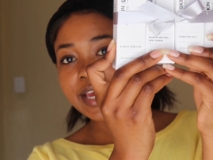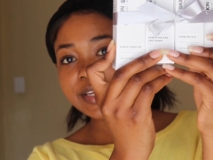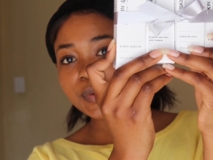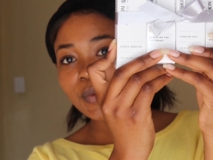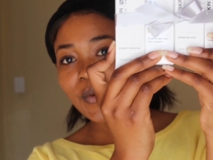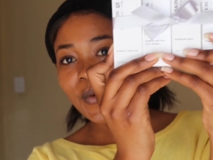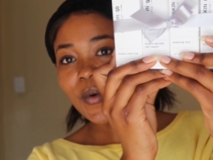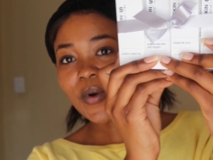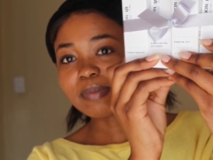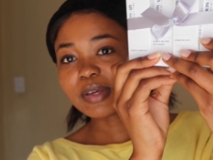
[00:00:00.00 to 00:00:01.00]
at
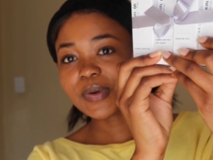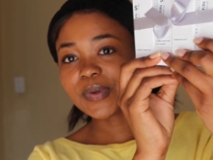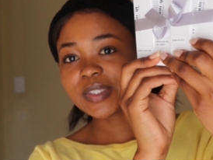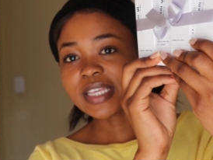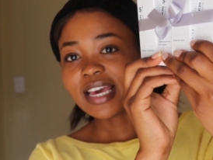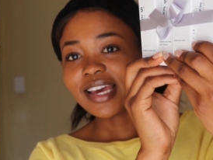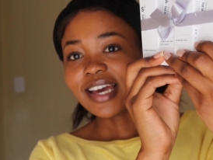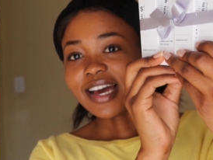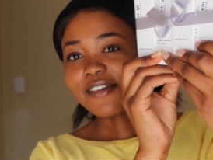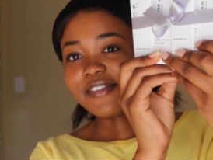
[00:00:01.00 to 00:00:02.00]
all, because
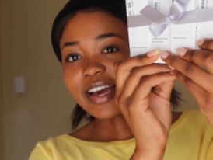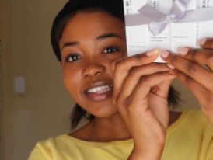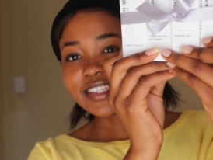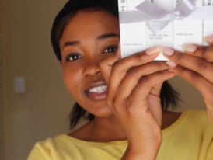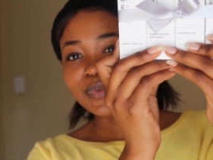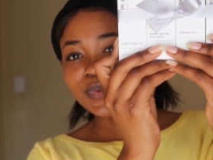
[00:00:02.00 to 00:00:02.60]
I feel like this is